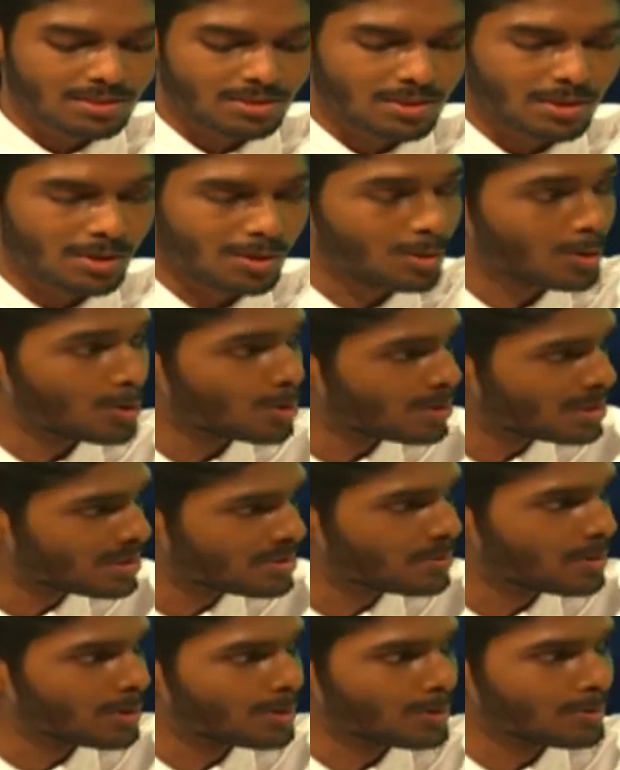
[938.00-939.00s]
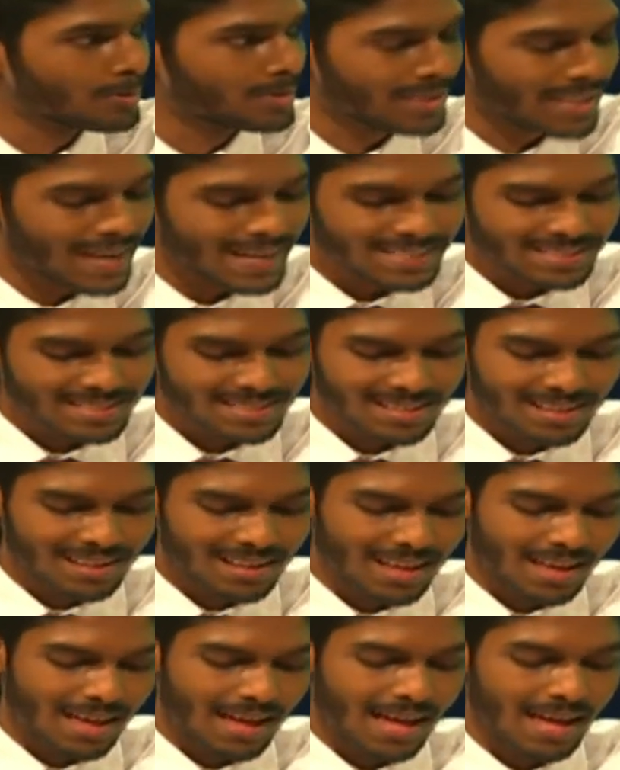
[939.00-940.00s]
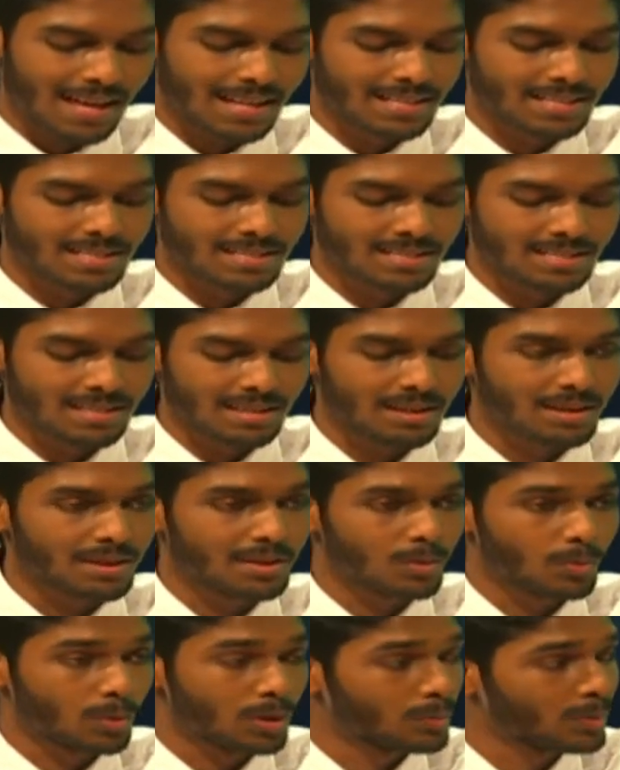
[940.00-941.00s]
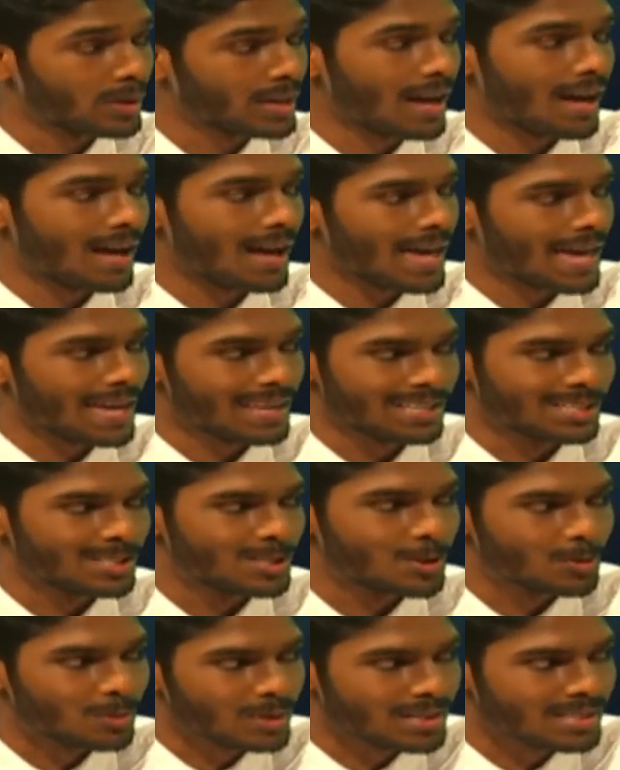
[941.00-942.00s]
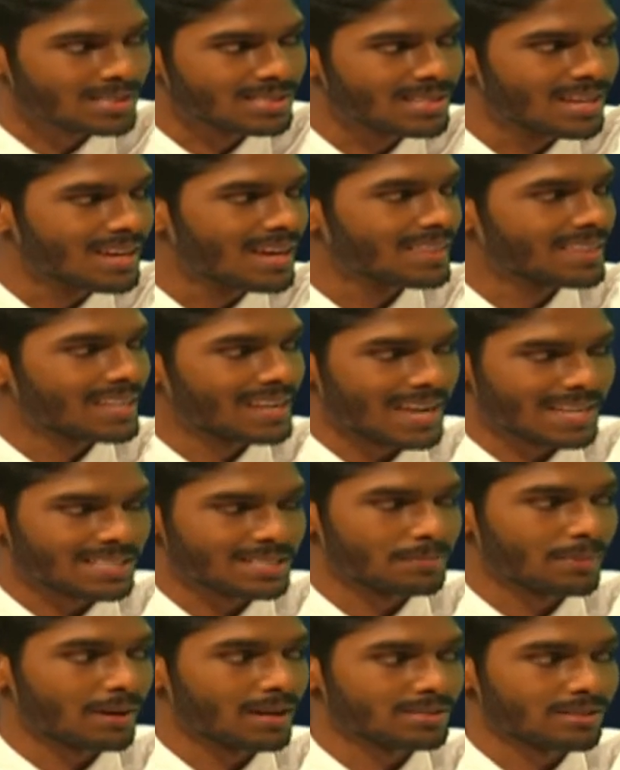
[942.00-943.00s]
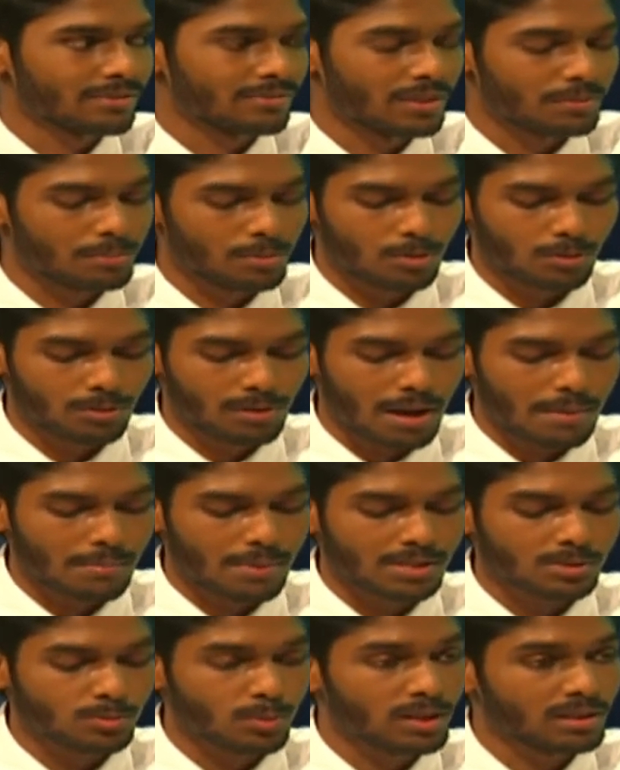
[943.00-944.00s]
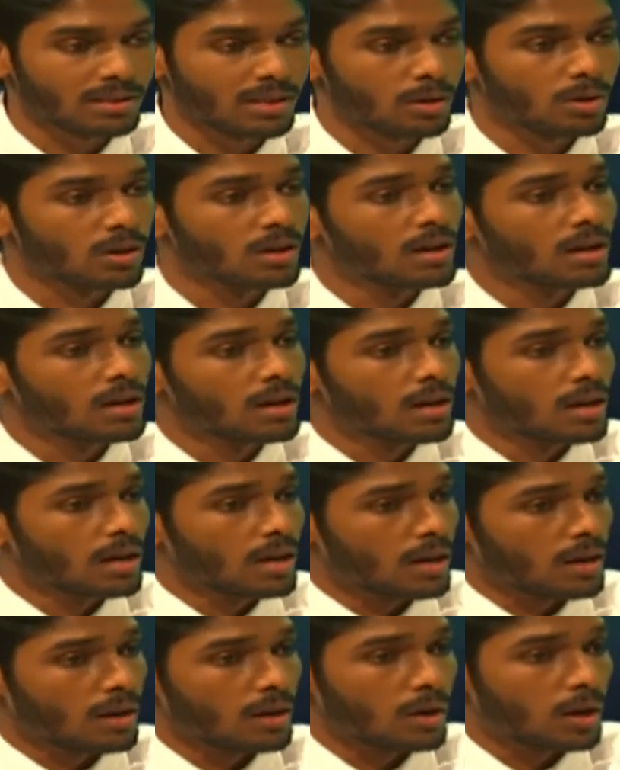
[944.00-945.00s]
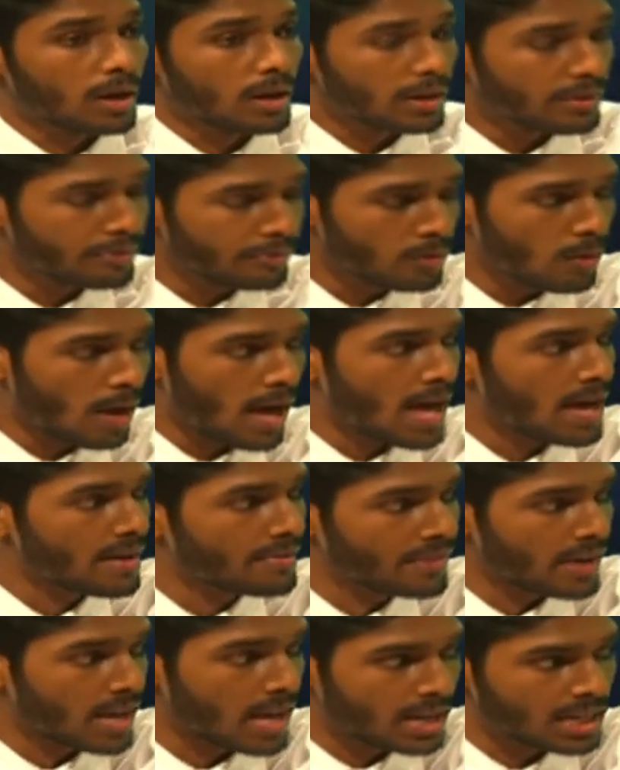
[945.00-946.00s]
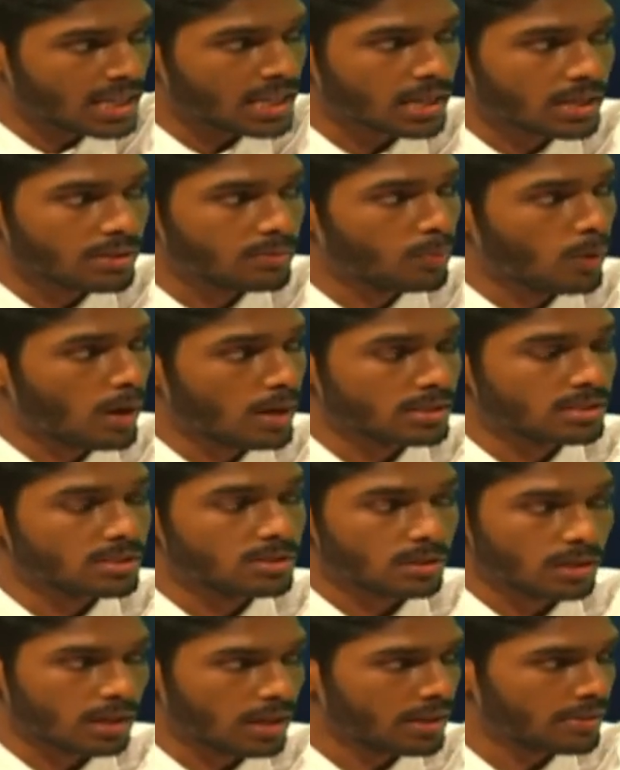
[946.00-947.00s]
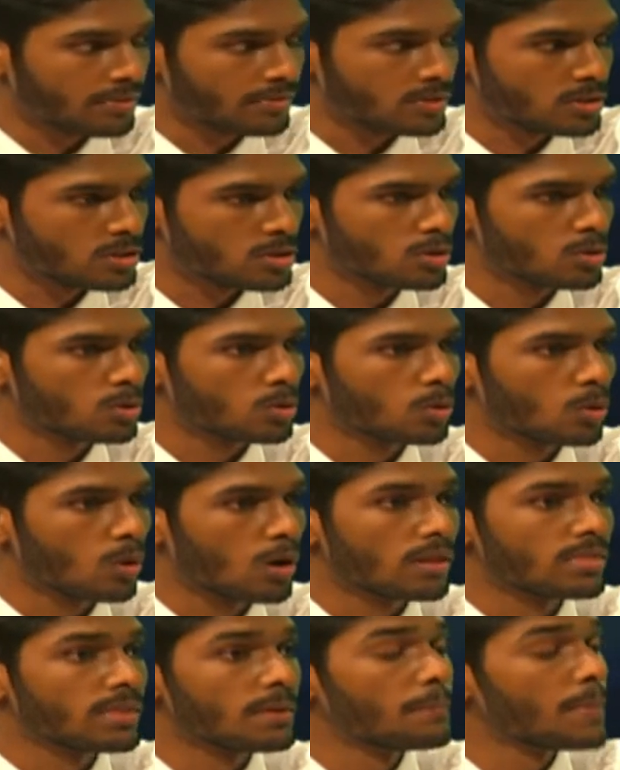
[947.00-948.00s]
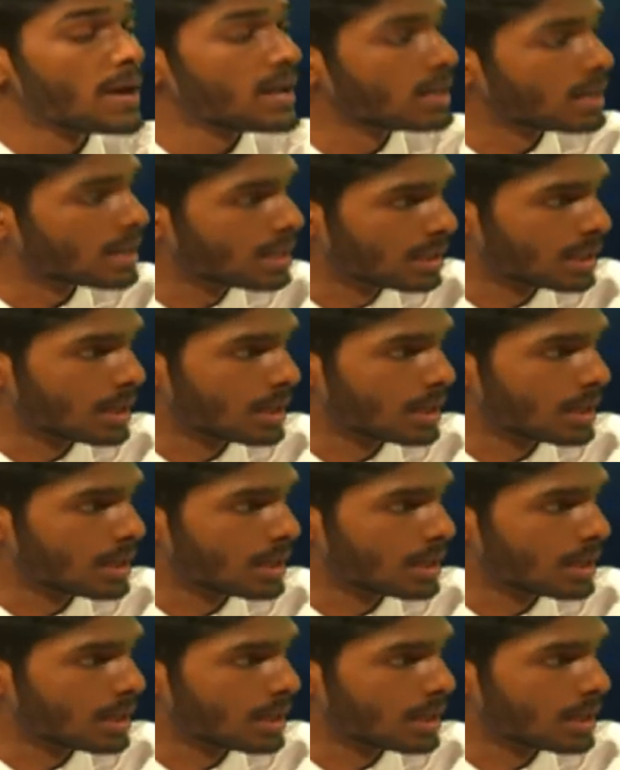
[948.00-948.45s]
So kudos for you for that. And well, we are heading towards the latter part of the program as well. Now, if you have any advice to give to the medical